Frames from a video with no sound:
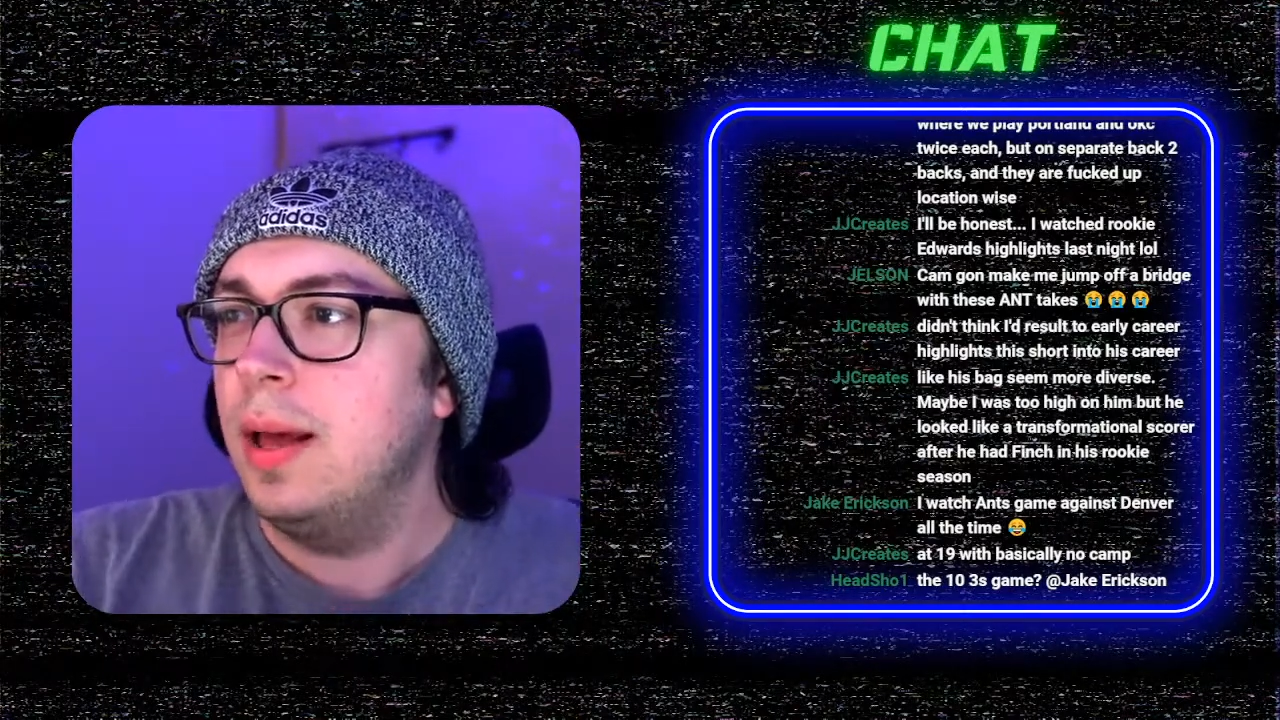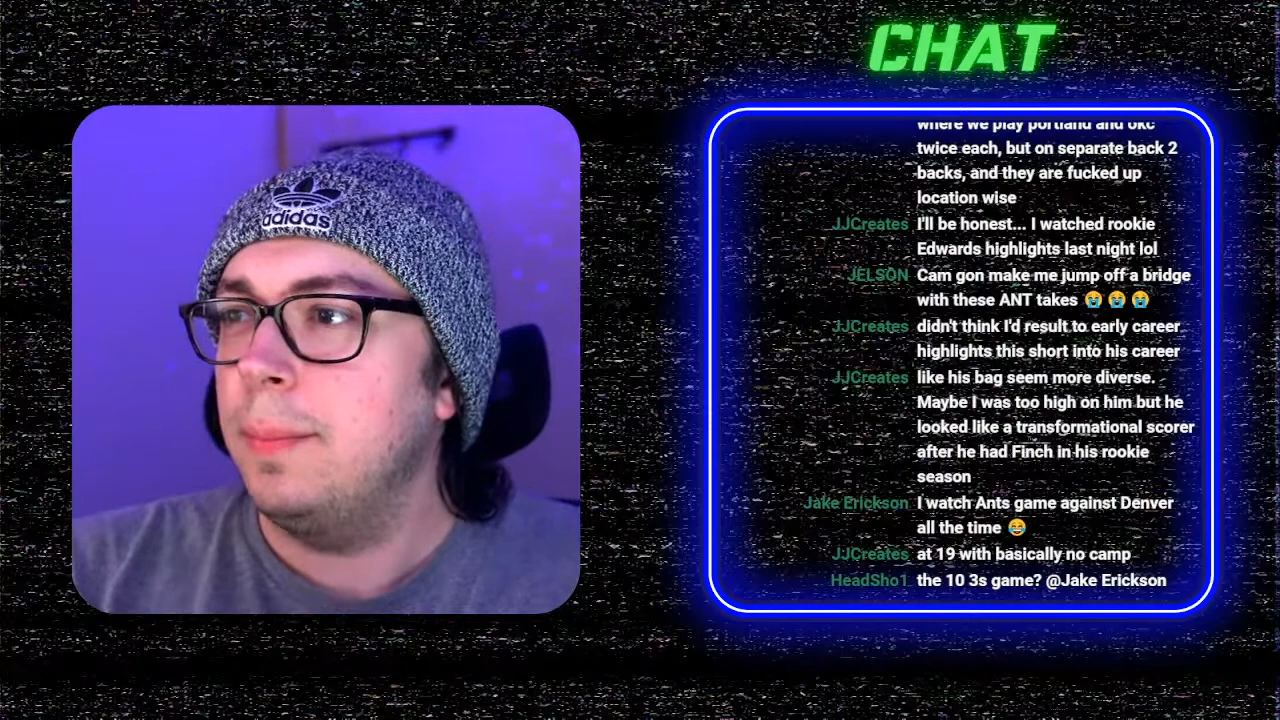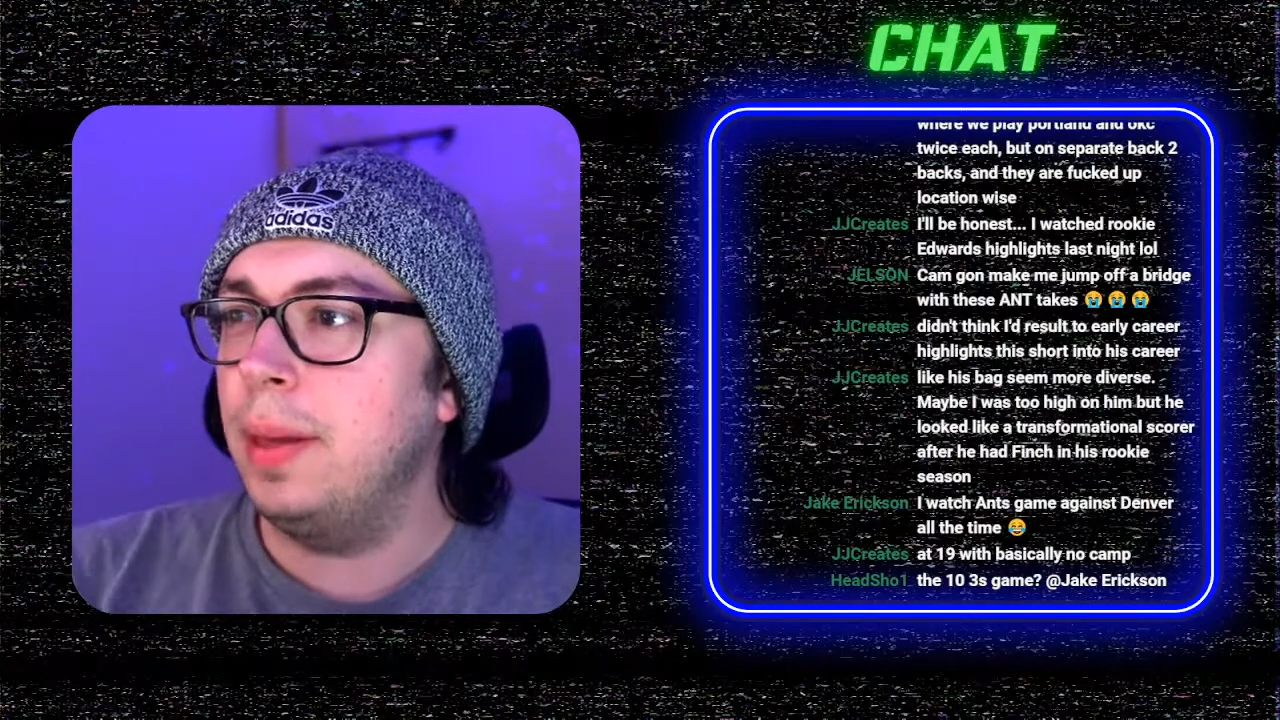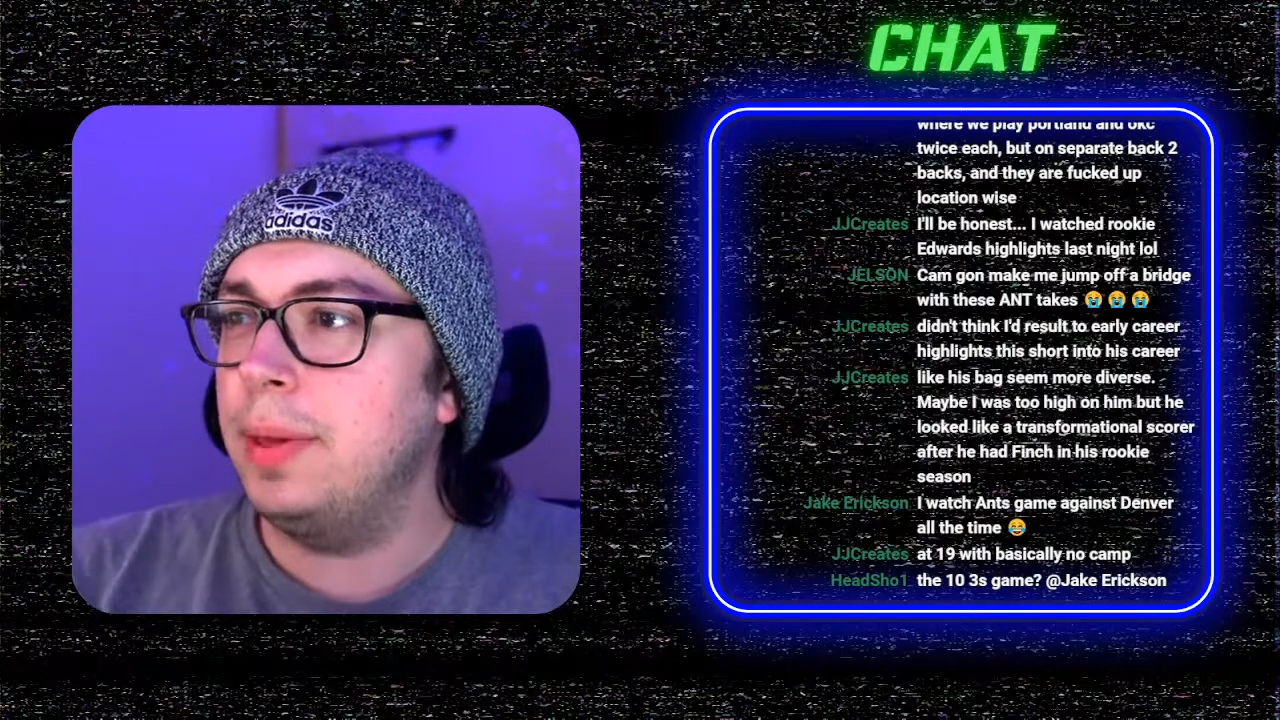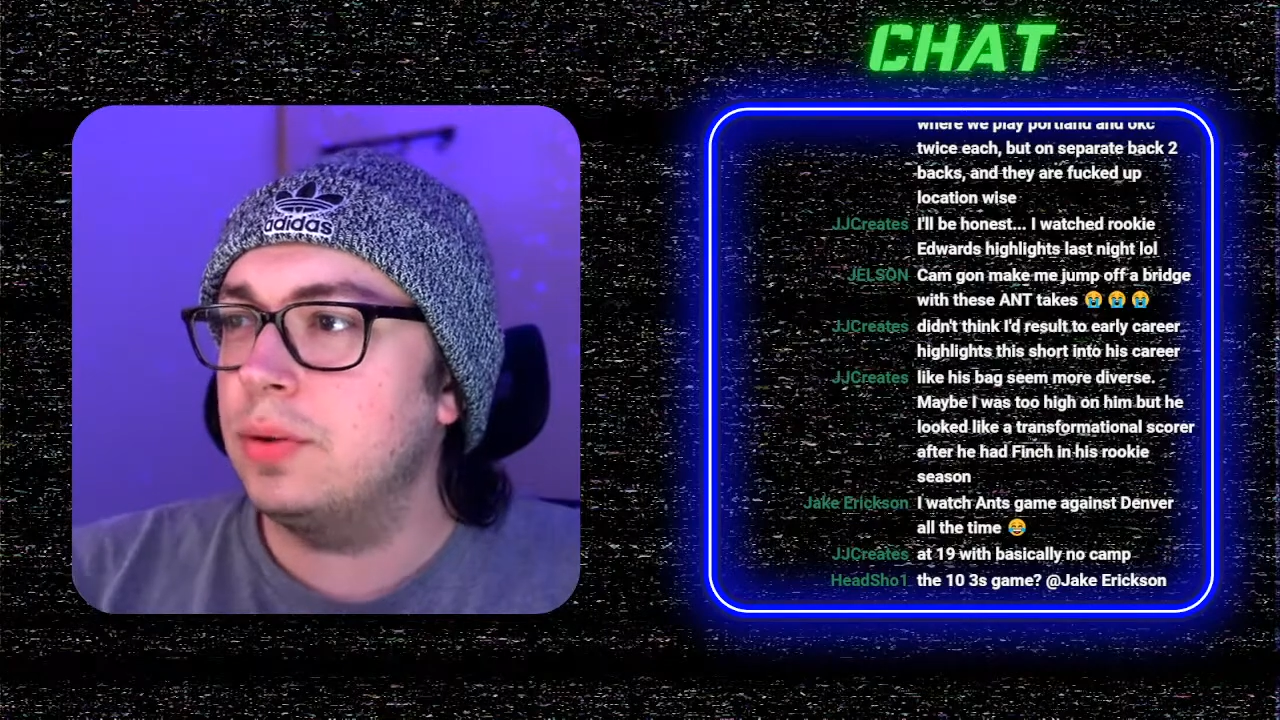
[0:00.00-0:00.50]

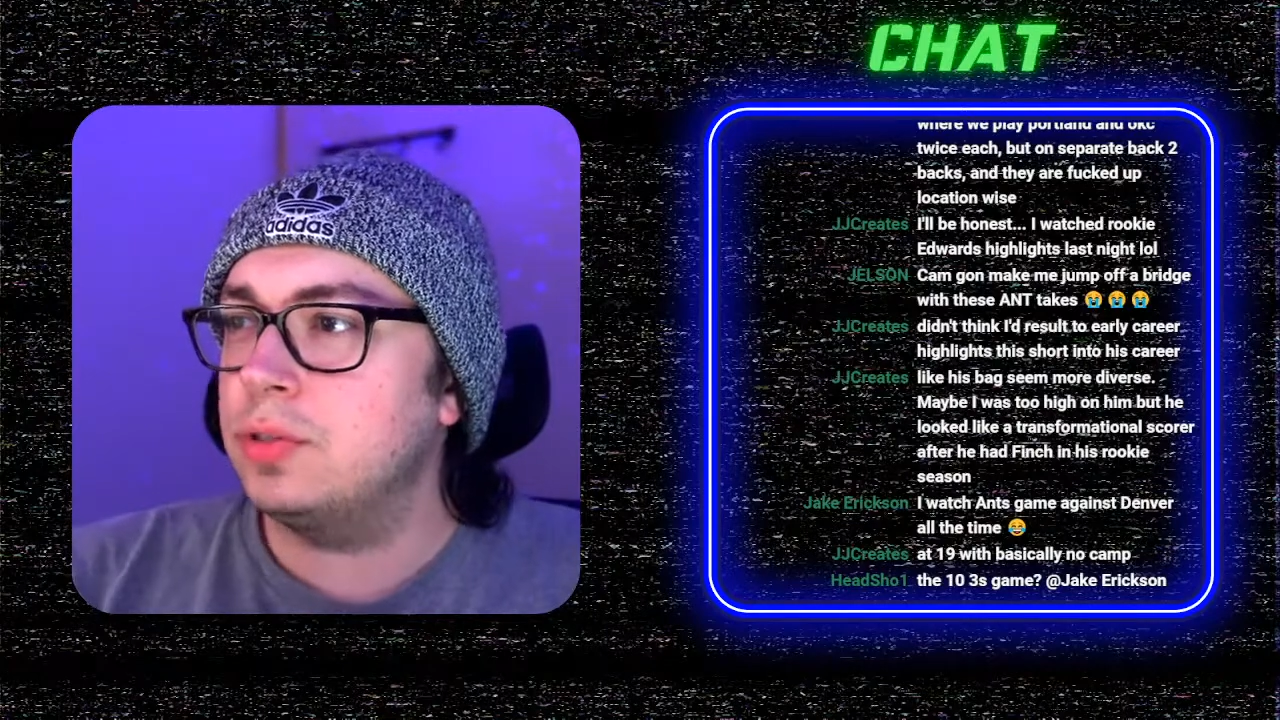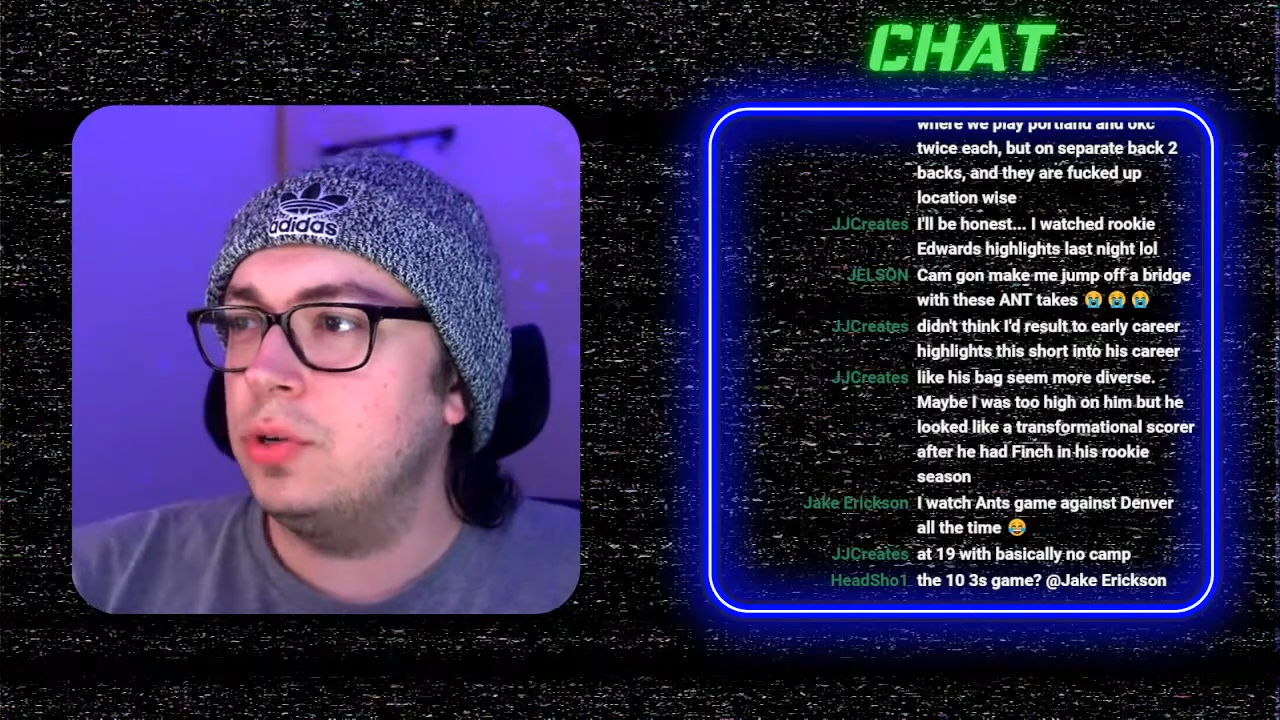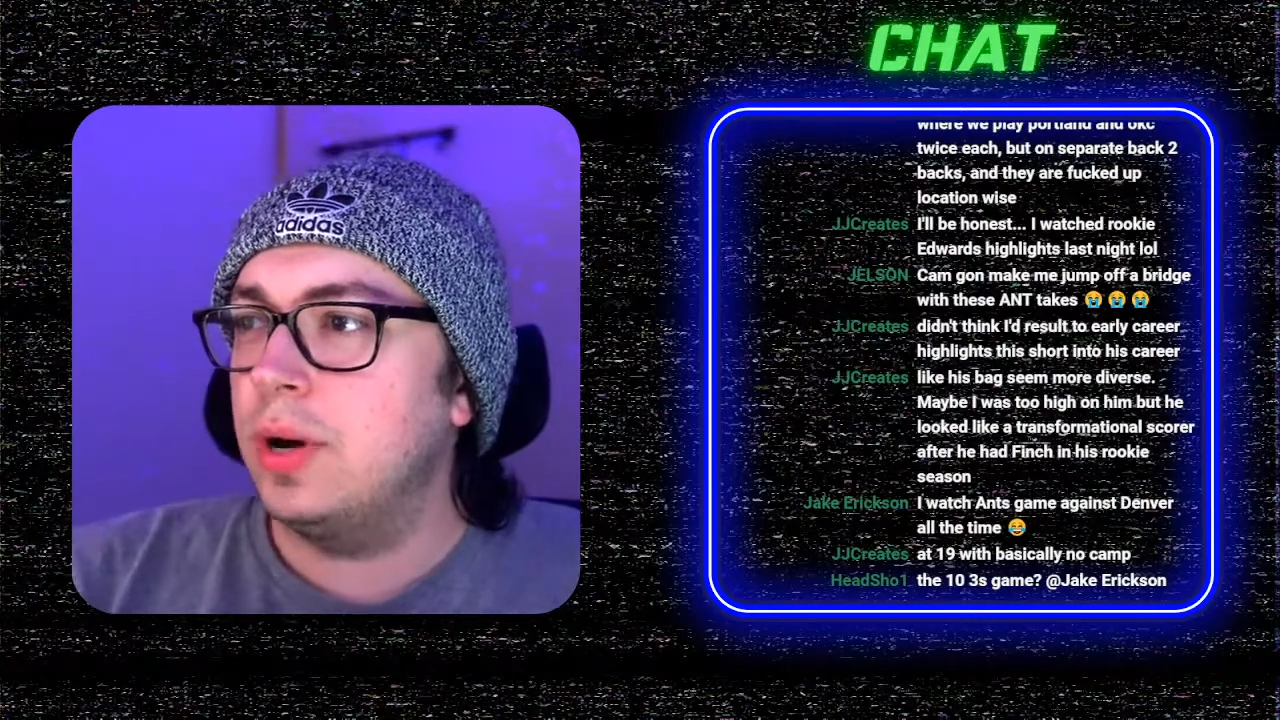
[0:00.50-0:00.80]
Maybe I was too